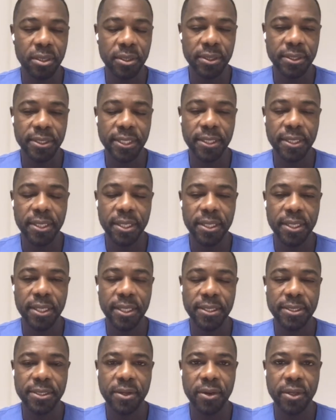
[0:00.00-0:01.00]
technique that
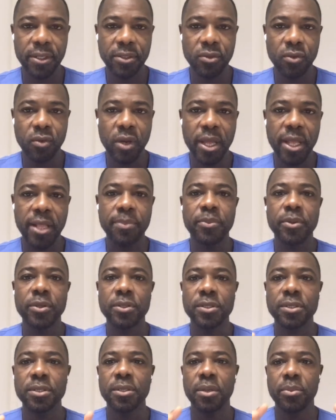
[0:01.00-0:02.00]
is going to help
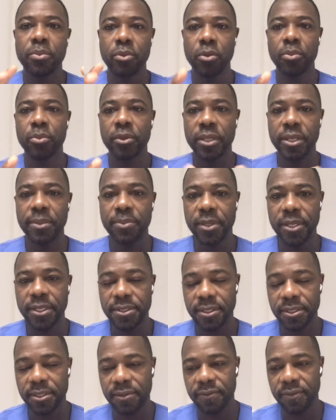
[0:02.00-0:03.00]
us properly place
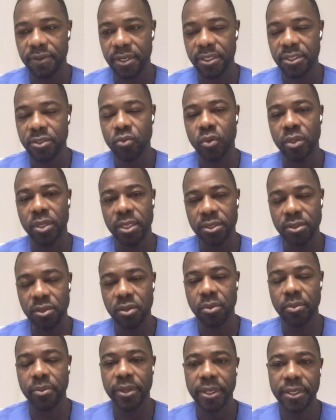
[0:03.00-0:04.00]
the device. We need to
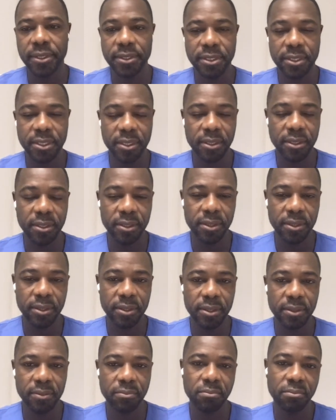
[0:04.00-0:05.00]
combine
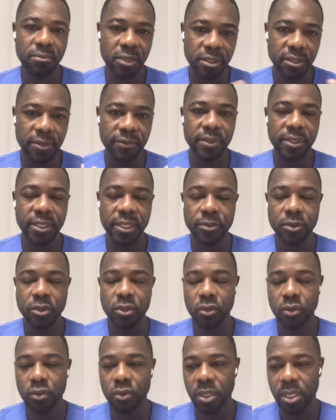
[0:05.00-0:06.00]
most of the time
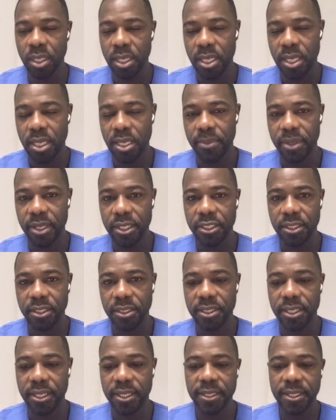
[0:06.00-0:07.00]
2 imaging
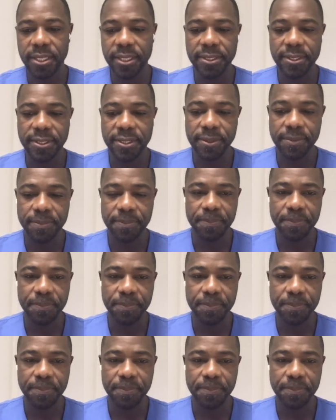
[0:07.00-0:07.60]
techniques.